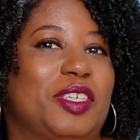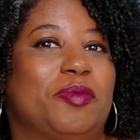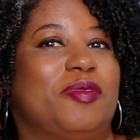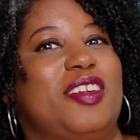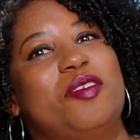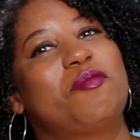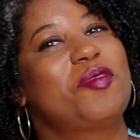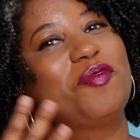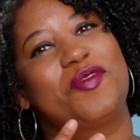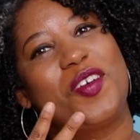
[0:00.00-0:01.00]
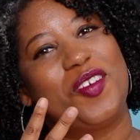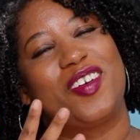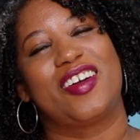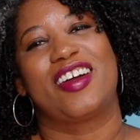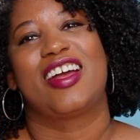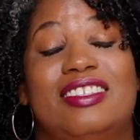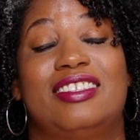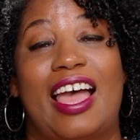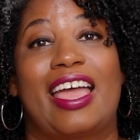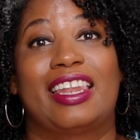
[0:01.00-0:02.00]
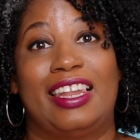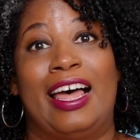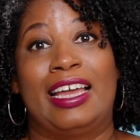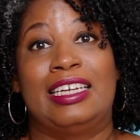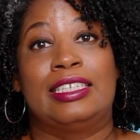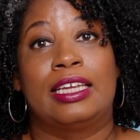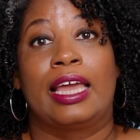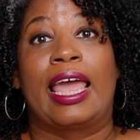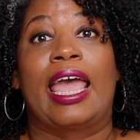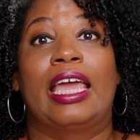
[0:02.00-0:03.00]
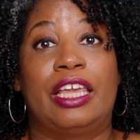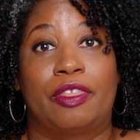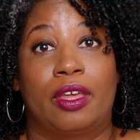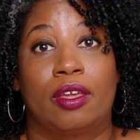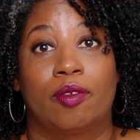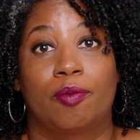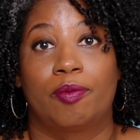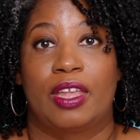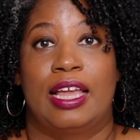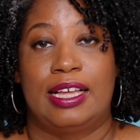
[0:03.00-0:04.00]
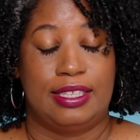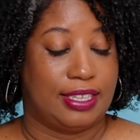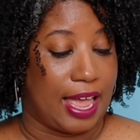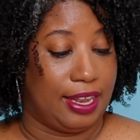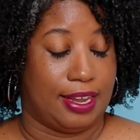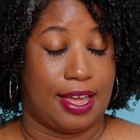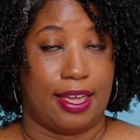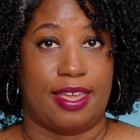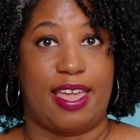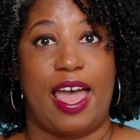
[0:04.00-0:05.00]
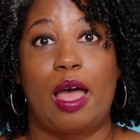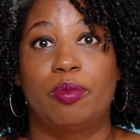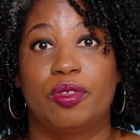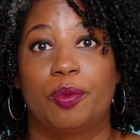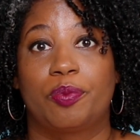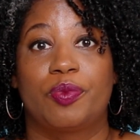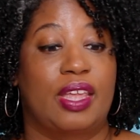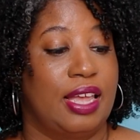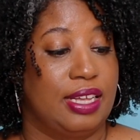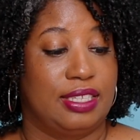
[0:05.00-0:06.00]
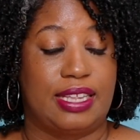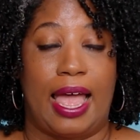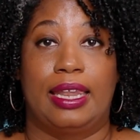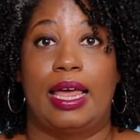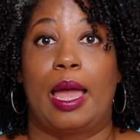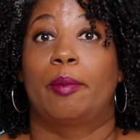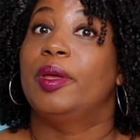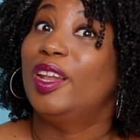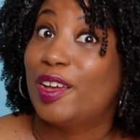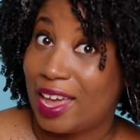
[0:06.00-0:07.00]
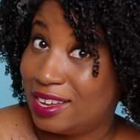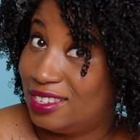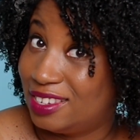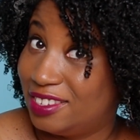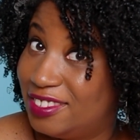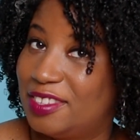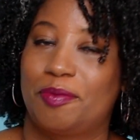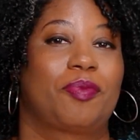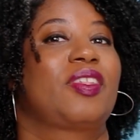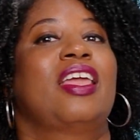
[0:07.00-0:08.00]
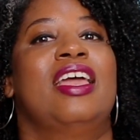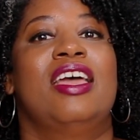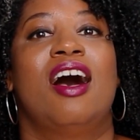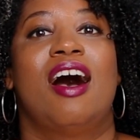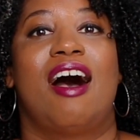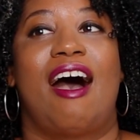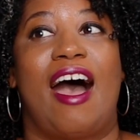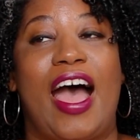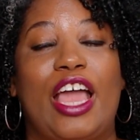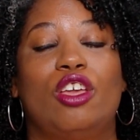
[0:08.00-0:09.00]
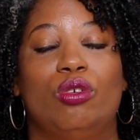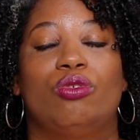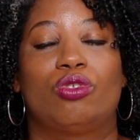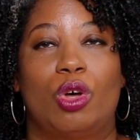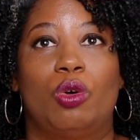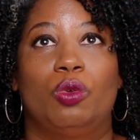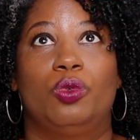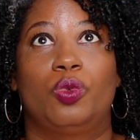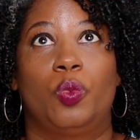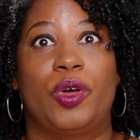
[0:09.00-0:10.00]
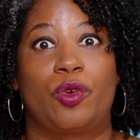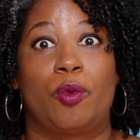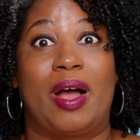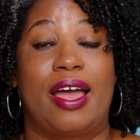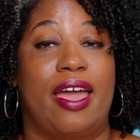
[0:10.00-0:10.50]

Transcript: Tip number four, satin lined anything. Satin lined caps, satin lined pillowcases. I use those whether my